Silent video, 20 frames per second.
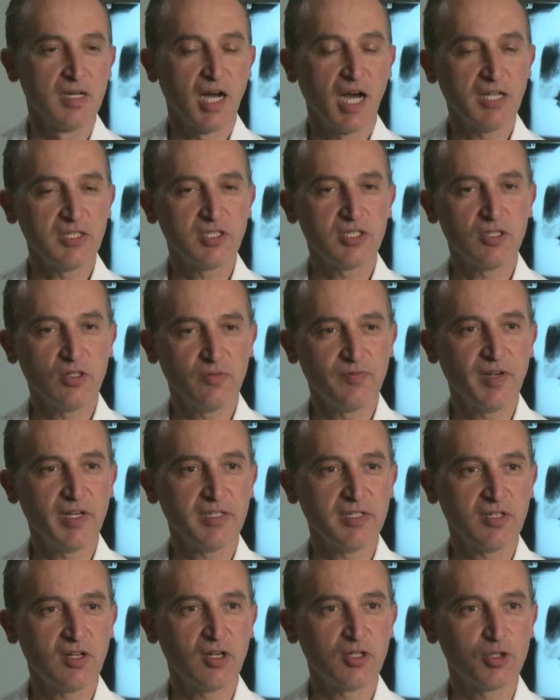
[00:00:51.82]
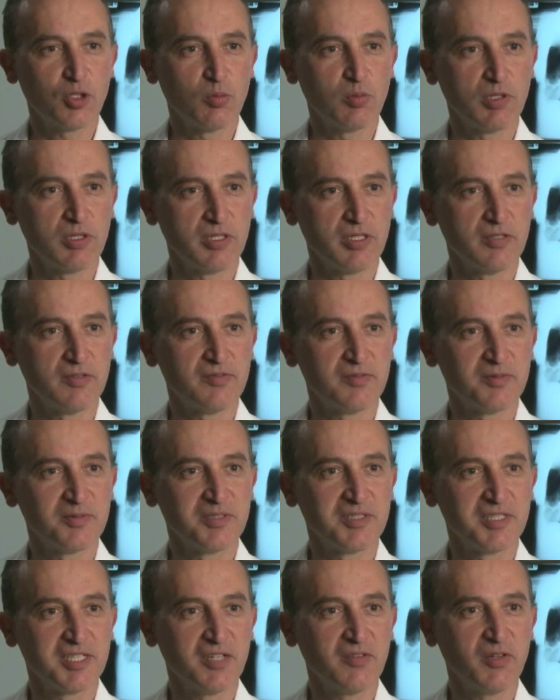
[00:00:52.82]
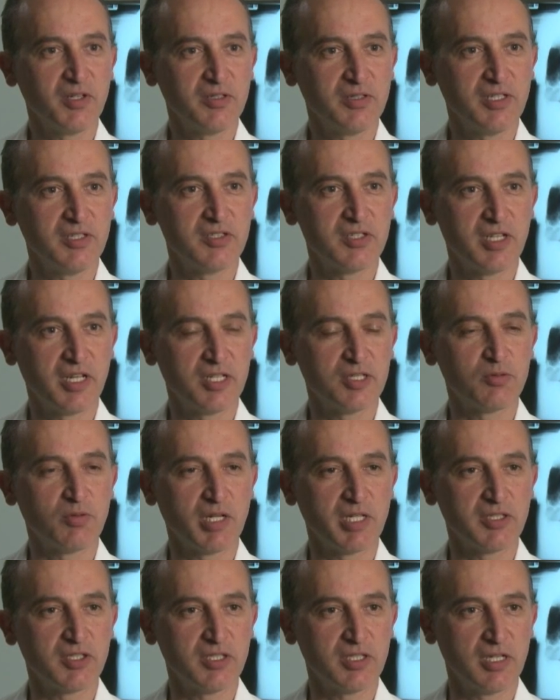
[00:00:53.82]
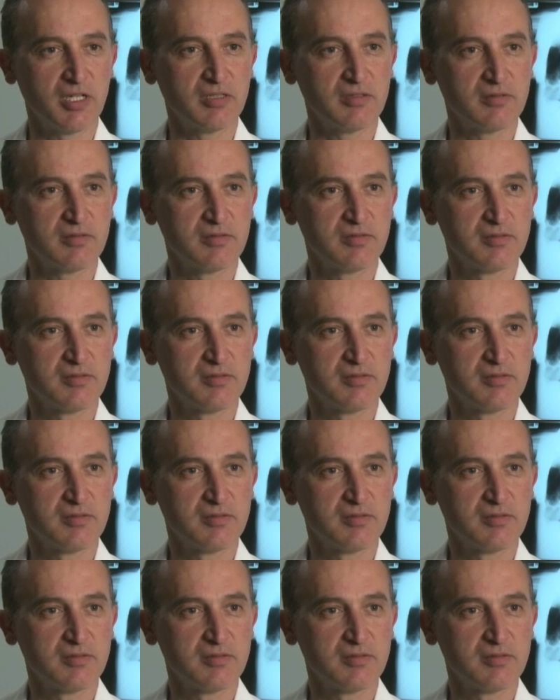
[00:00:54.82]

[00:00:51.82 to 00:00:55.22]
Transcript: I still find it hard to believe, even these days when I see it.